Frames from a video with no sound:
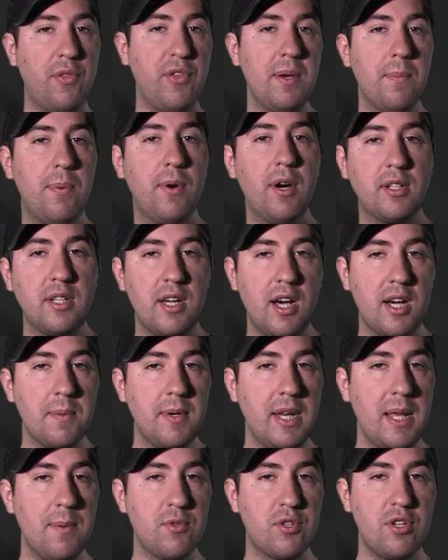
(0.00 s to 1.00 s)
to Theme Park Talk.
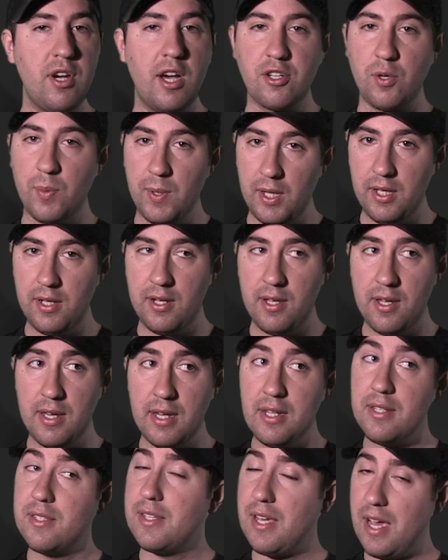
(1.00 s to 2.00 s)
My name is Josh Quillen.
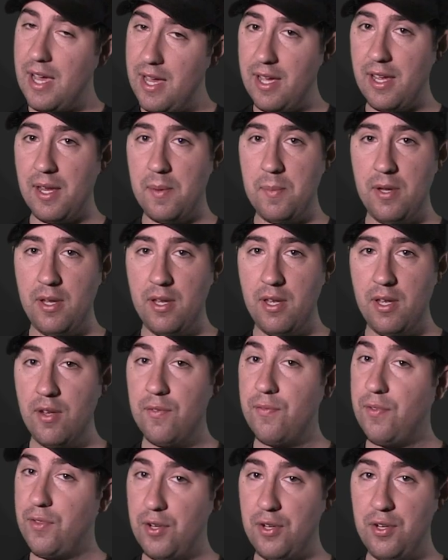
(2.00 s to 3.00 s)
It's time
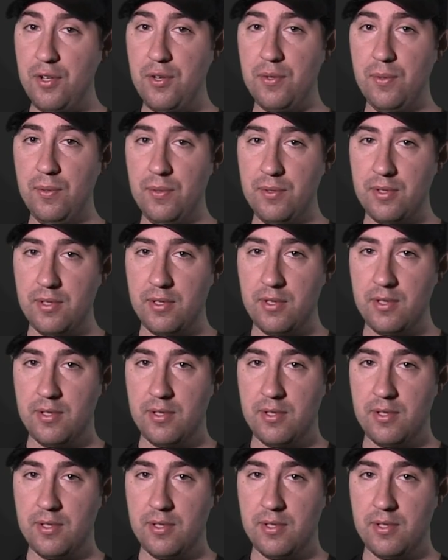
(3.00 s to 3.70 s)
for the news.